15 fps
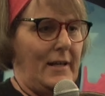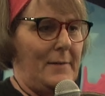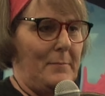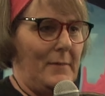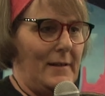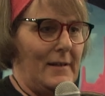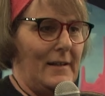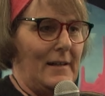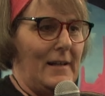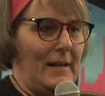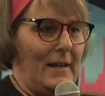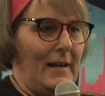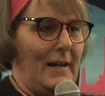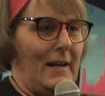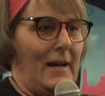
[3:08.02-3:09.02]
name? Michael.
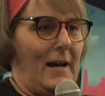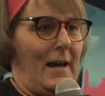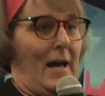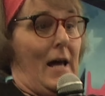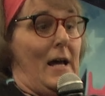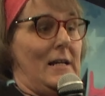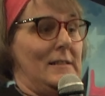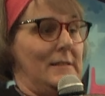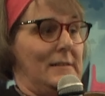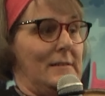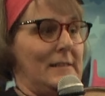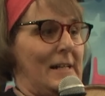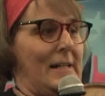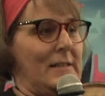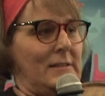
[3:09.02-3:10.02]

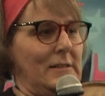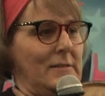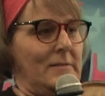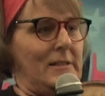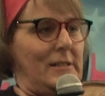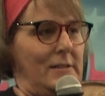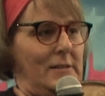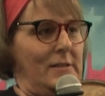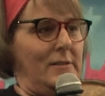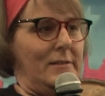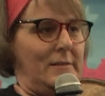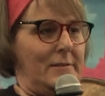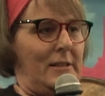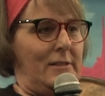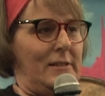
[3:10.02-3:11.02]
Michael
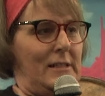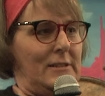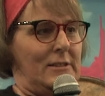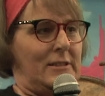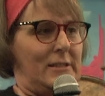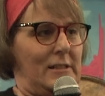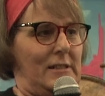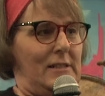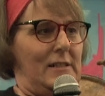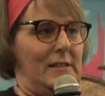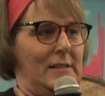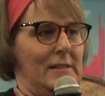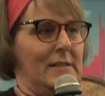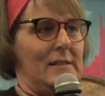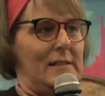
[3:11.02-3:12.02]
rode the
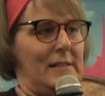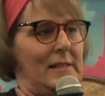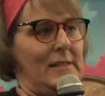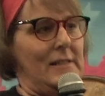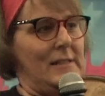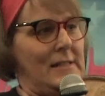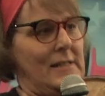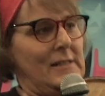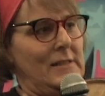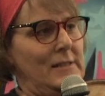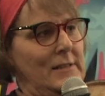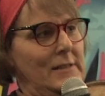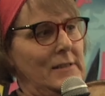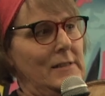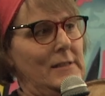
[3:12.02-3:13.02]
shore,
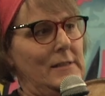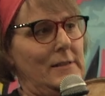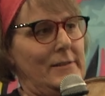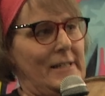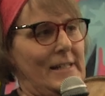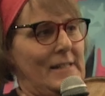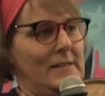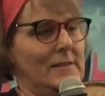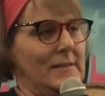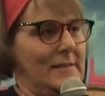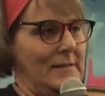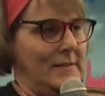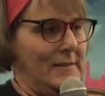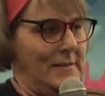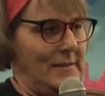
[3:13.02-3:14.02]
hallelujah.
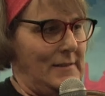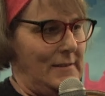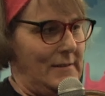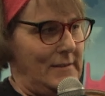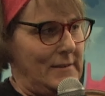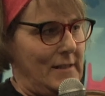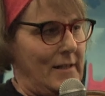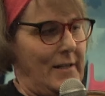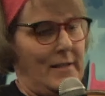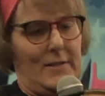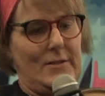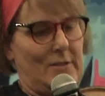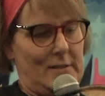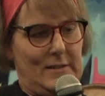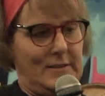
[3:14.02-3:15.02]
Sorry,
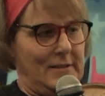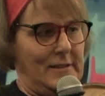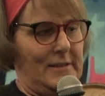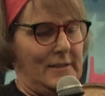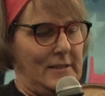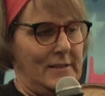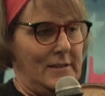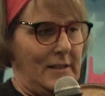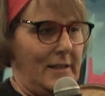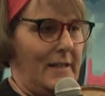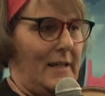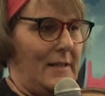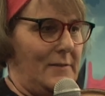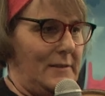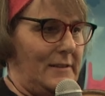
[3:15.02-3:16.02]
sorry, sorry, sorry,
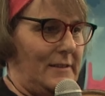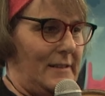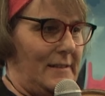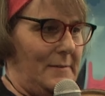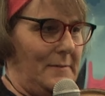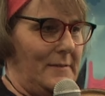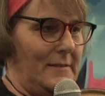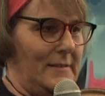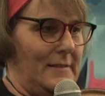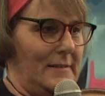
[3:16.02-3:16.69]
sorry. And what's your name?